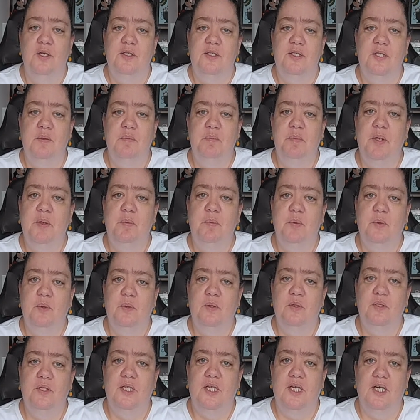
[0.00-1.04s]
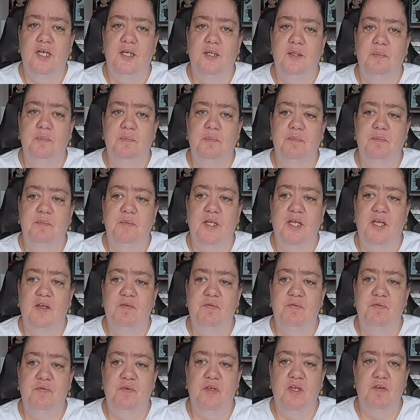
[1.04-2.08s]
Some people,
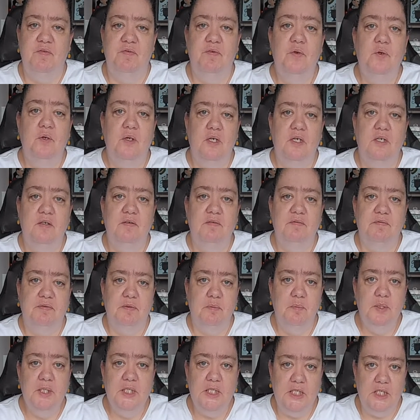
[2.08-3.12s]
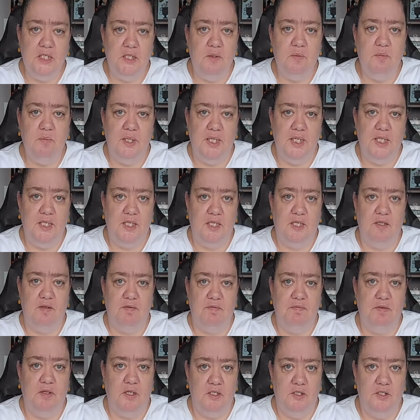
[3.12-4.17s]
if you are familiar with
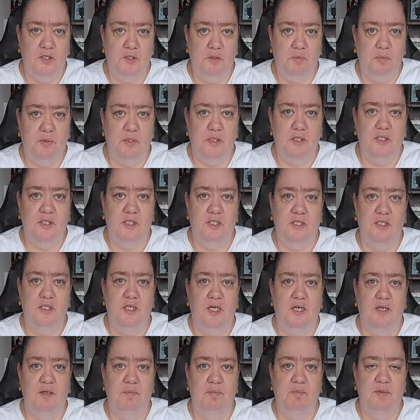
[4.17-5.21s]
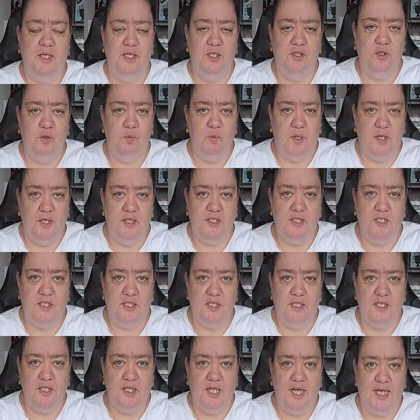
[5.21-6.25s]
Flosstubers and you watched
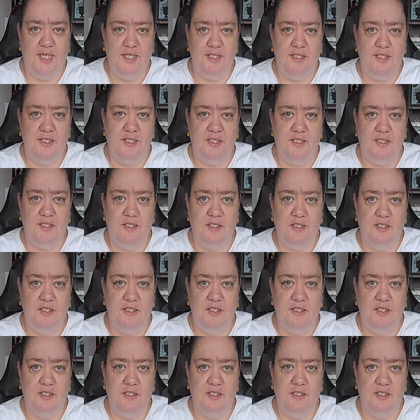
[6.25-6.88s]
last